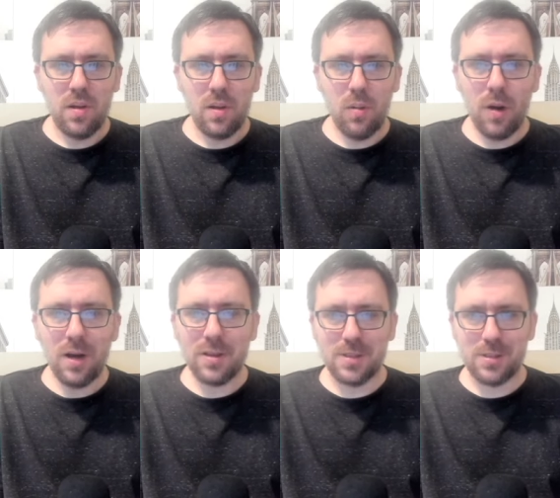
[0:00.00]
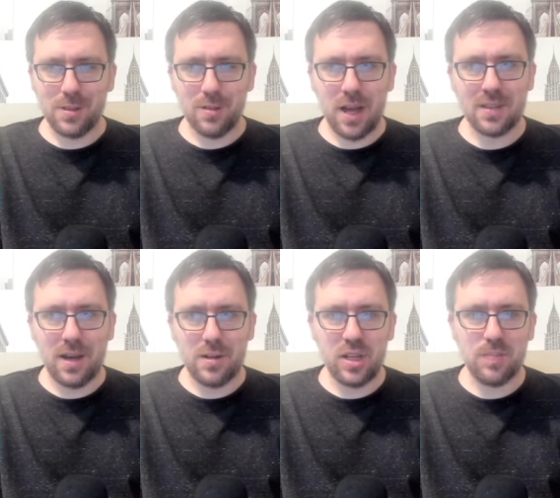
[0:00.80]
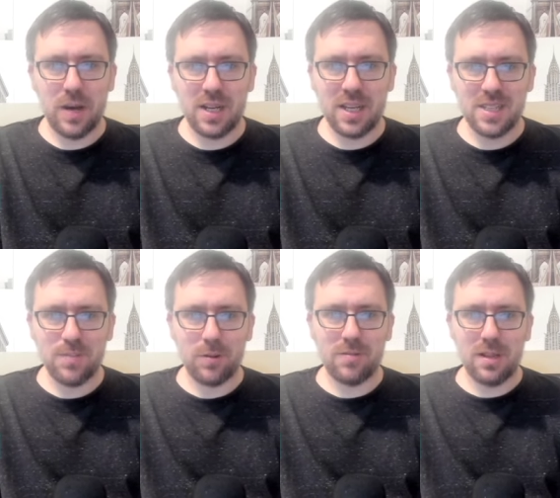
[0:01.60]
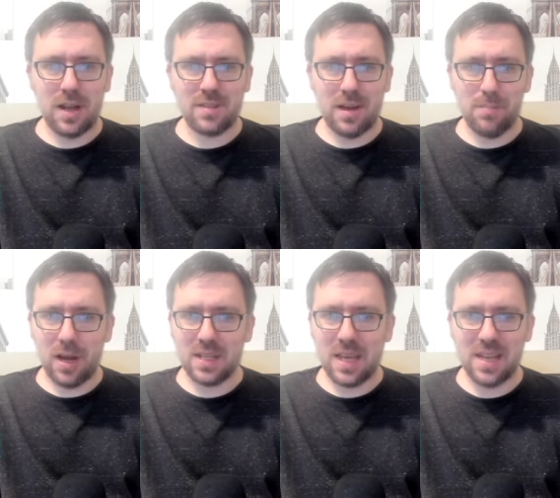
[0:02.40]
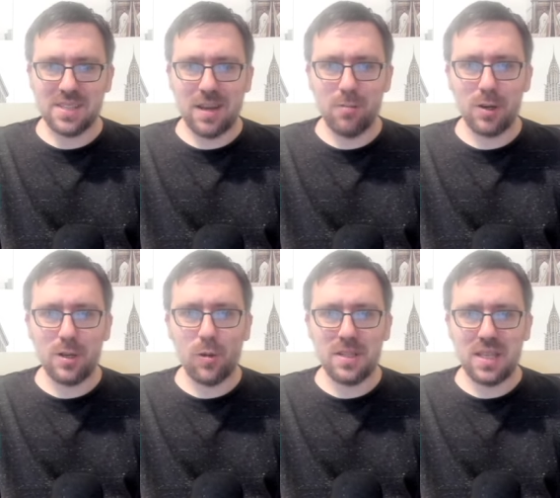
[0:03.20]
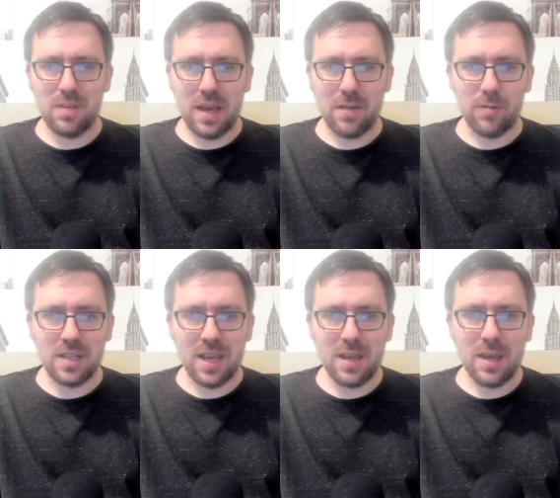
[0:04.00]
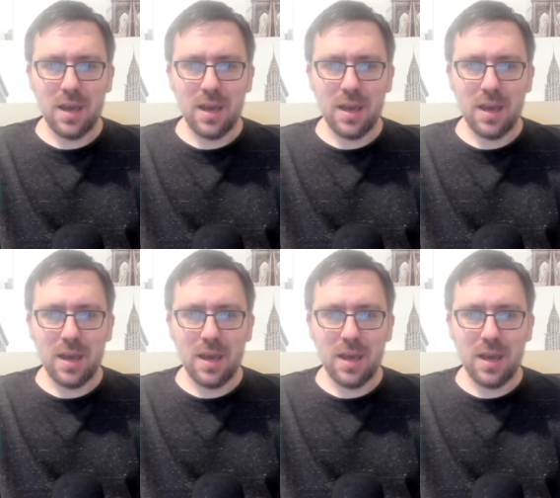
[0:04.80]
Welcome. This is the Locked On Jets podcast, part of the Locked On Podcast Network, your team every day.